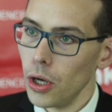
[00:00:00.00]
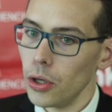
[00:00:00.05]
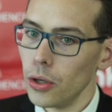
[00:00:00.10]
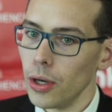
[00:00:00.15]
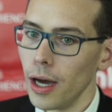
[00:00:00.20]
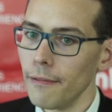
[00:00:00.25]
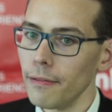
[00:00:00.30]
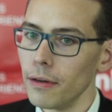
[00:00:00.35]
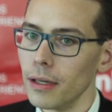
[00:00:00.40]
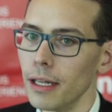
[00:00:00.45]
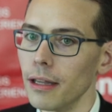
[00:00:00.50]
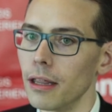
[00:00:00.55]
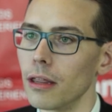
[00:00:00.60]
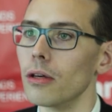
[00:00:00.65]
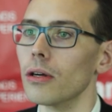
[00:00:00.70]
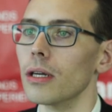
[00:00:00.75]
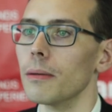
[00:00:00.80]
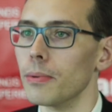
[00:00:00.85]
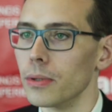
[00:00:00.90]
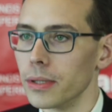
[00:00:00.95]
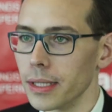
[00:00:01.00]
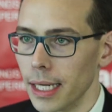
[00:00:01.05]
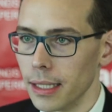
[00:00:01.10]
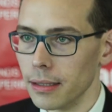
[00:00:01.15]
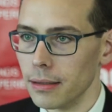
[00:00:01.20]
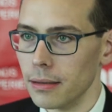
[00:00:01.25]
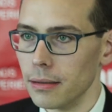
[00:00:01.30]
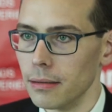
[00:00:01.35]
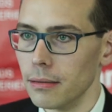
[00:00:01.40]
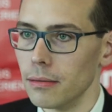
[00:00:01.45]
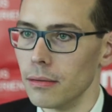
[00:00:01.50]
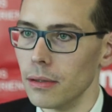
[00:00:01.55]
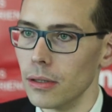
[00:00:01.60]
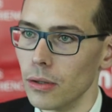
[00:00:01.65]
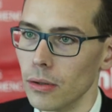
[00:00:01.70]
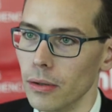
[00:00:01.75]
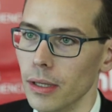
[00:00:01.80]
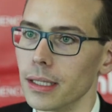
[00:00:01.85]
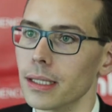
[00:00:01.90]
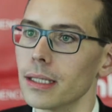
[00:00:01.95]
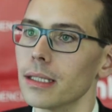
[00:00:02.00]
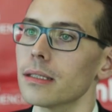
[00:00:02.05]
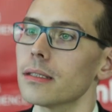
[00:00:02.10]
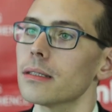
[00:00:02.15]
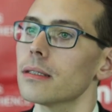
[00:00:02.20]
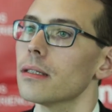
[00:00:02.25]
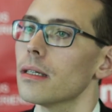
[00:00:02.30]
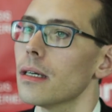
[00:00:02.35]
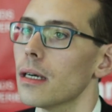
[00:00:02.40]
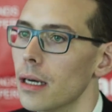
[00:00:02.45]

you have only 30%, you know, that is